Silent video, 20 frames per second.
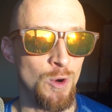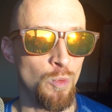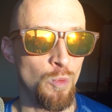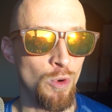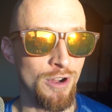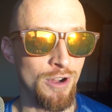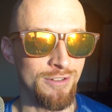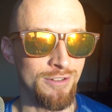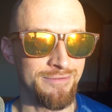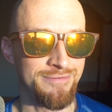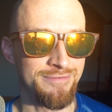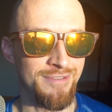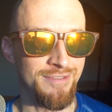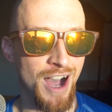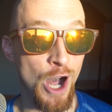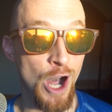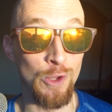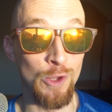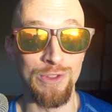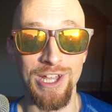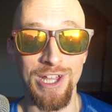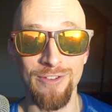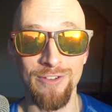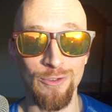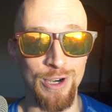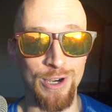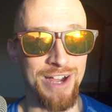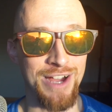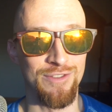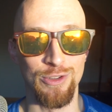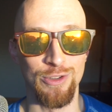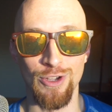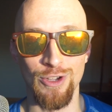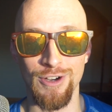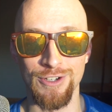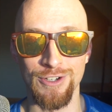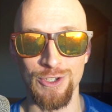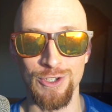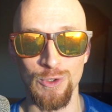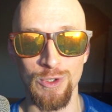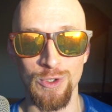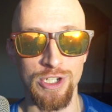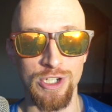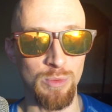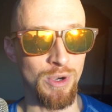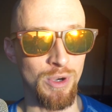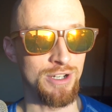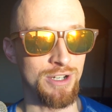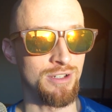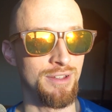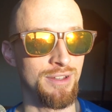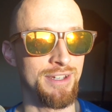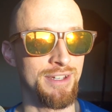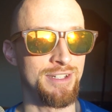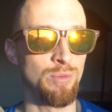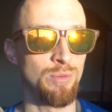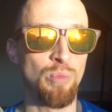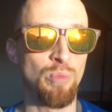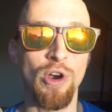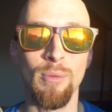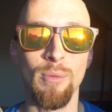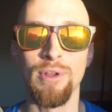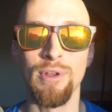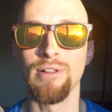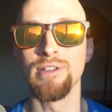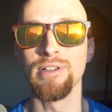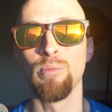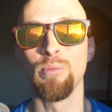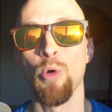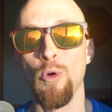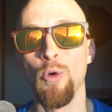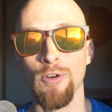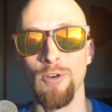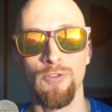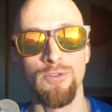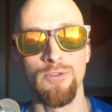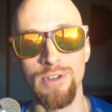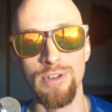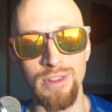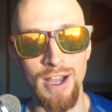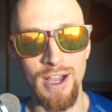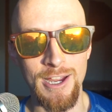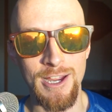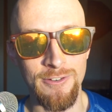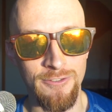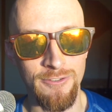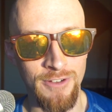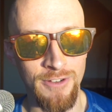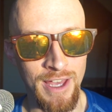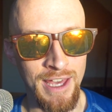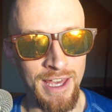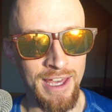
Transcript: well, I'll never have a long streak, much less a permanently porn free life,